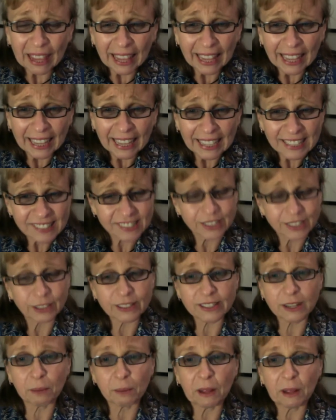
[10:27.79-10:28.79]
He's
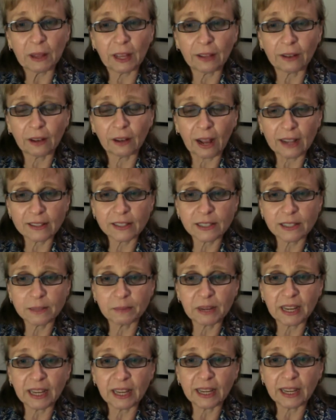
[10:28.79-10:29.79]
not someone that likes to
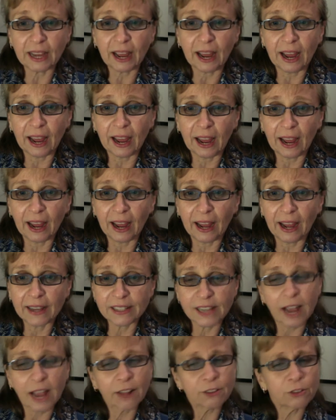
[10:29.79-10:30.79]
be
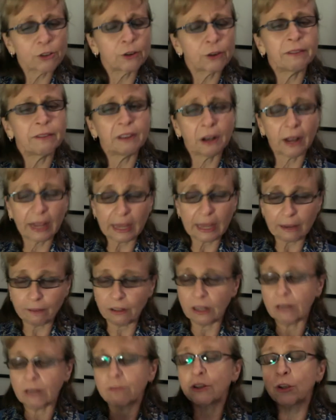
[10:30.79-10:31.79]
touched, or even
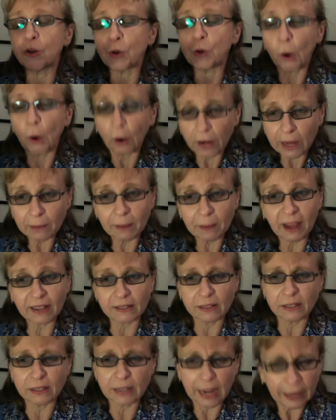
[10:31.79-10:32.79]
if you knock him
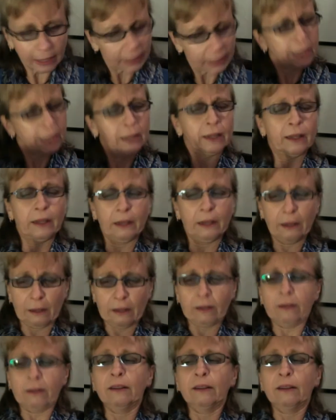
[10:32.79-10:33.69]
accidentally,